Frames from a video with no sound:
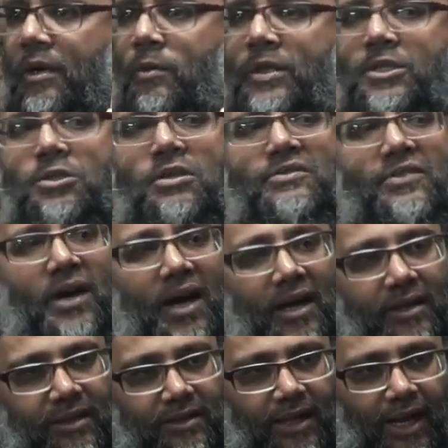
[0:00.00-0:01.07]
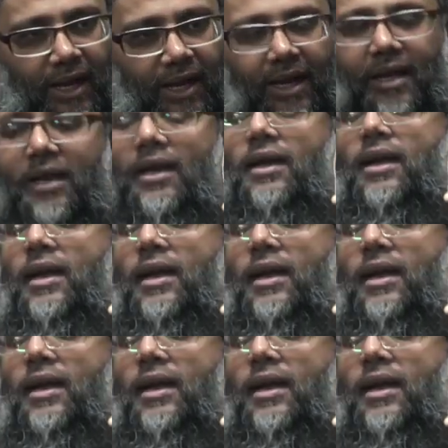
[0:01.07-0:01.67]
We do it for Allah.